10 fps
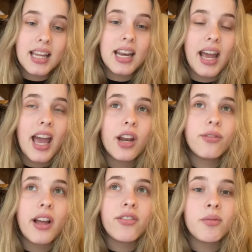and I had to
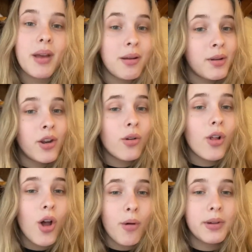fly from Edmond,
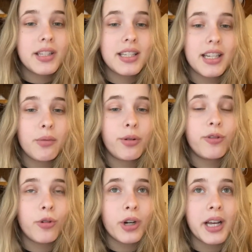Oklahoma to Tampa,
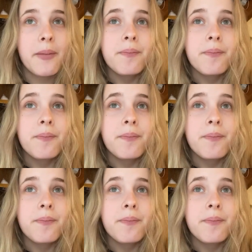Florida.